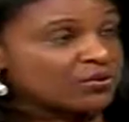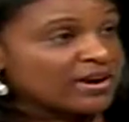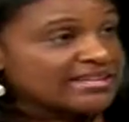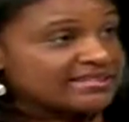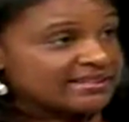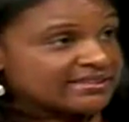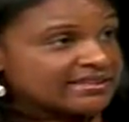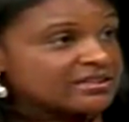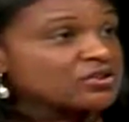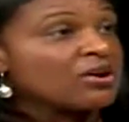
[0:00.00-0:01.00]
crisis,
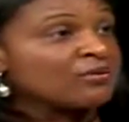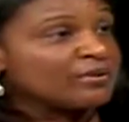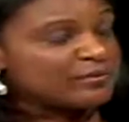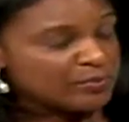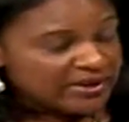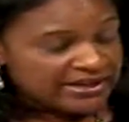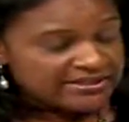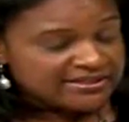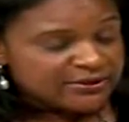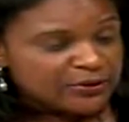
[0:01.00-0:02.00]
and it's called
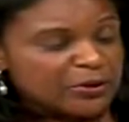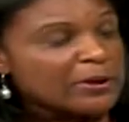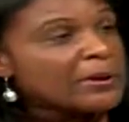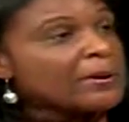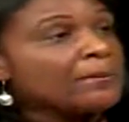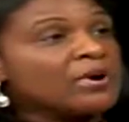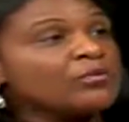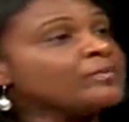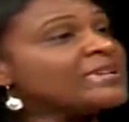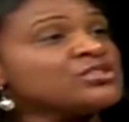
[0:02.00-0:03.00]
oh. But
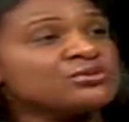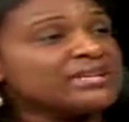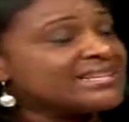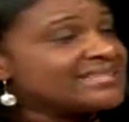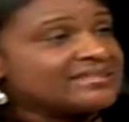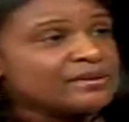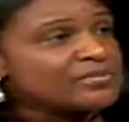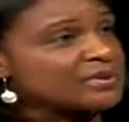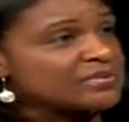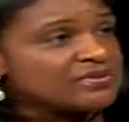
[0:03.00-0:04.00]
we've been treating
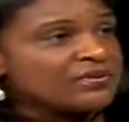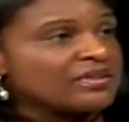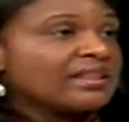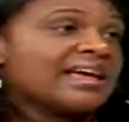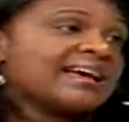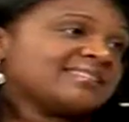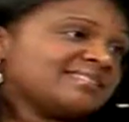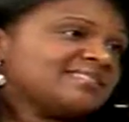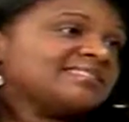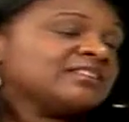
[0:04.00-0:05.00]
symptoms for the
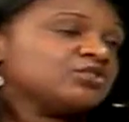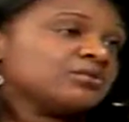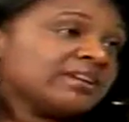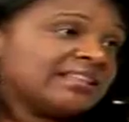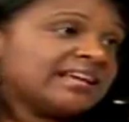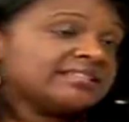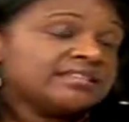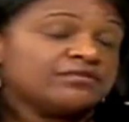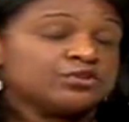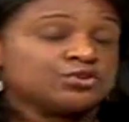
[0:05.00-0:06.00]
last century, and that's okay.
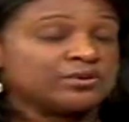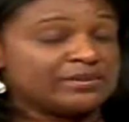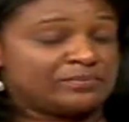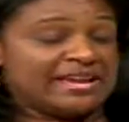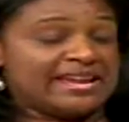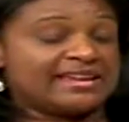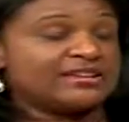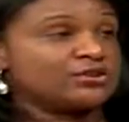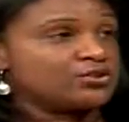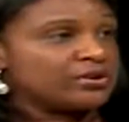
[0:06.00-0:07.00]
if you treat pain,
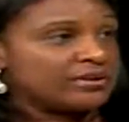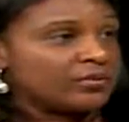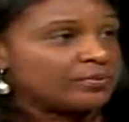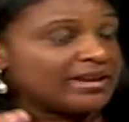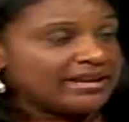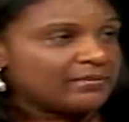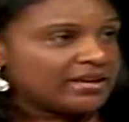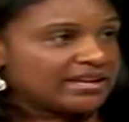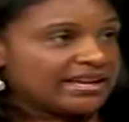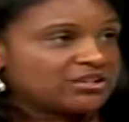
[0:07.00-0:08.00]
you treat them with pain
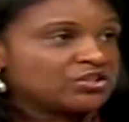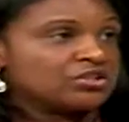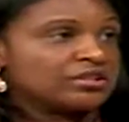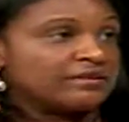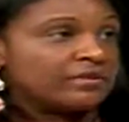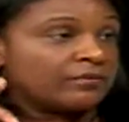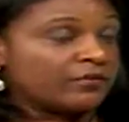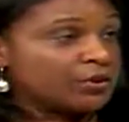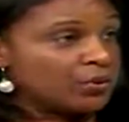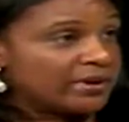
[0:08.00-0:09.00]
medications, you give them
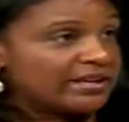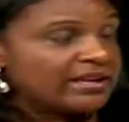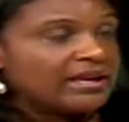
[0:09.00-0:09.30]
fluid,